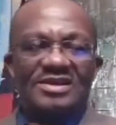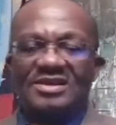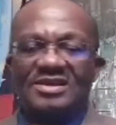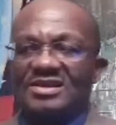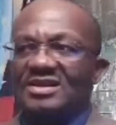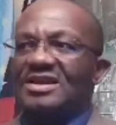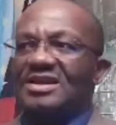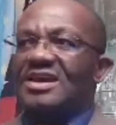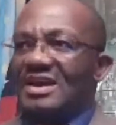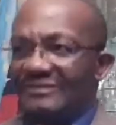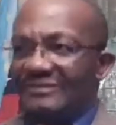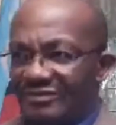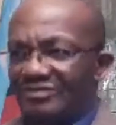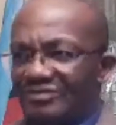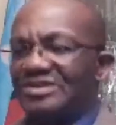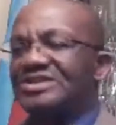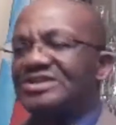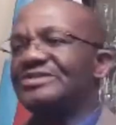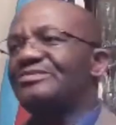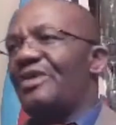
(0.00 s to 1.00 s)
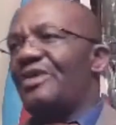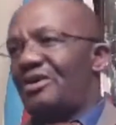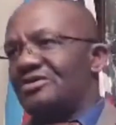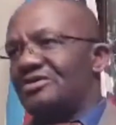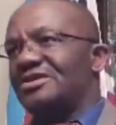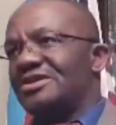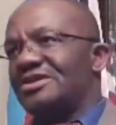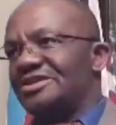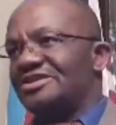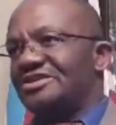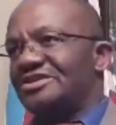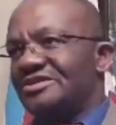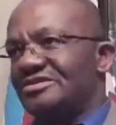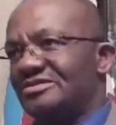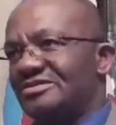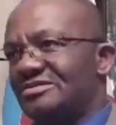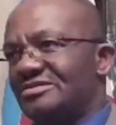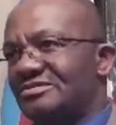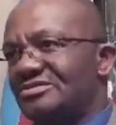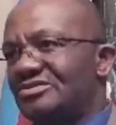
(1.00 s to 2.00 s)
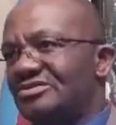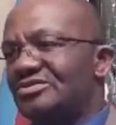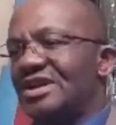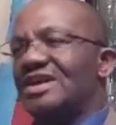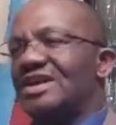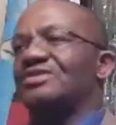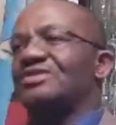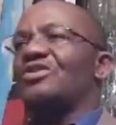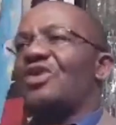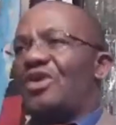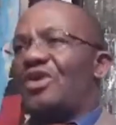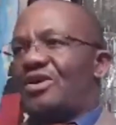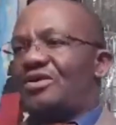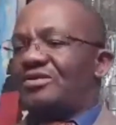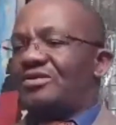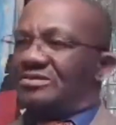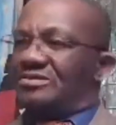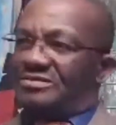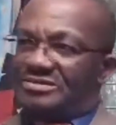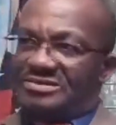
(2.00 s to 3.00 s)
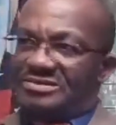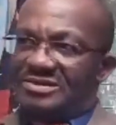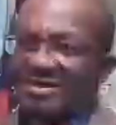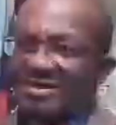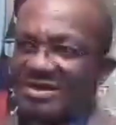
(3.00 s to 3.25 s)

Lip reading: they have responded to that call